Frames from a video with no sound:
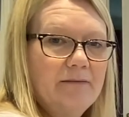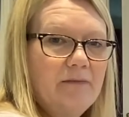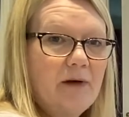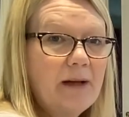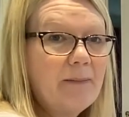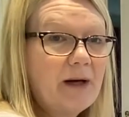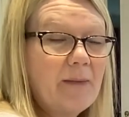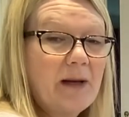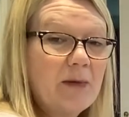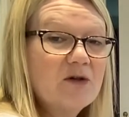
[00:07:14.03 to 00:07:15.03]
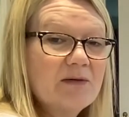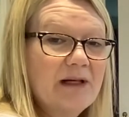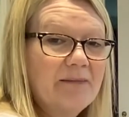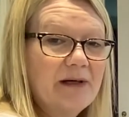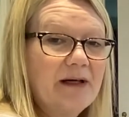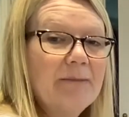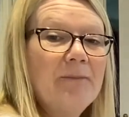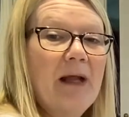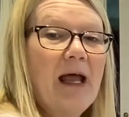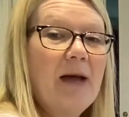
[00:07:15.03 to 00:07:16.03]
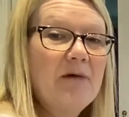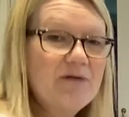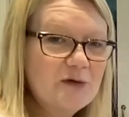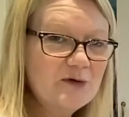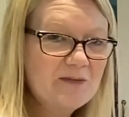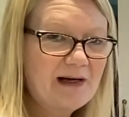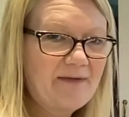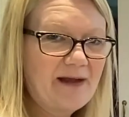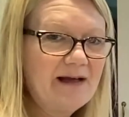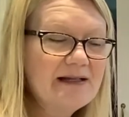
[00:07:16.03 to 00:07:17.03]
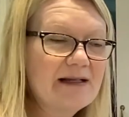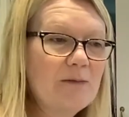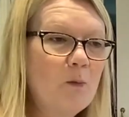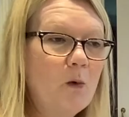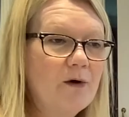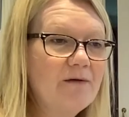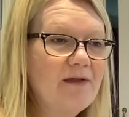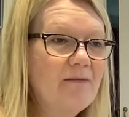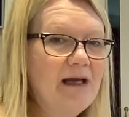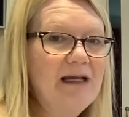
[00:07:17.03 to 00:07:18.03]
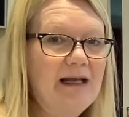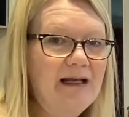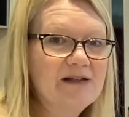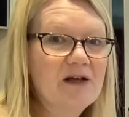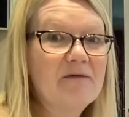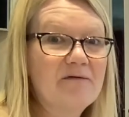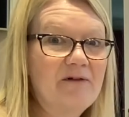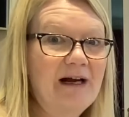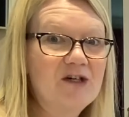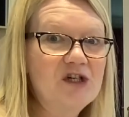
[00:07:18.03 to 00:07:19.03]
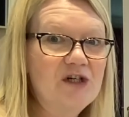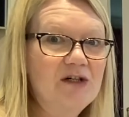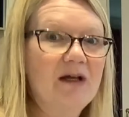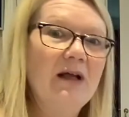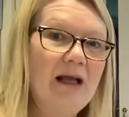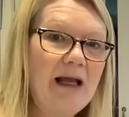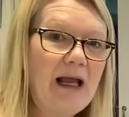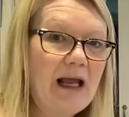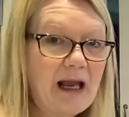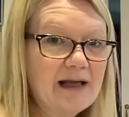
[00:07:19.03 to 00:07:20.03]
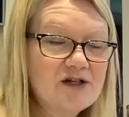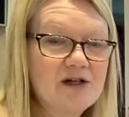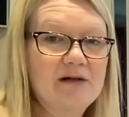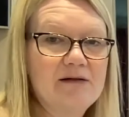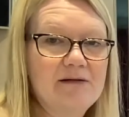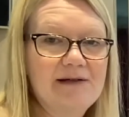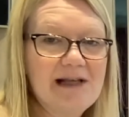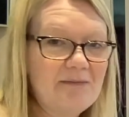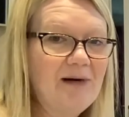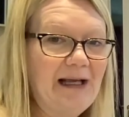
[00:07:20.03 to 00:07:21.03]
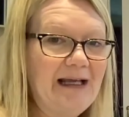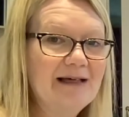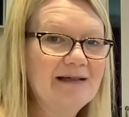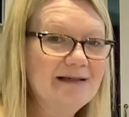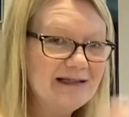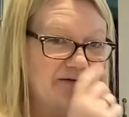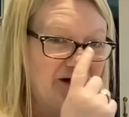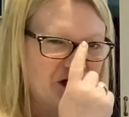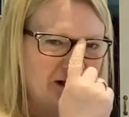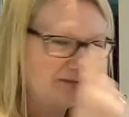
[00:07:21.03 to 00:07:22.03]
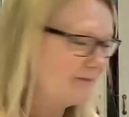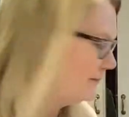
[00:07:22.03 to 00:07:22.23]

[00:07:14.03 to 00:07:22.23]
by my bottom number. And we've talked about this. One of the meanings of a fraction is simply division.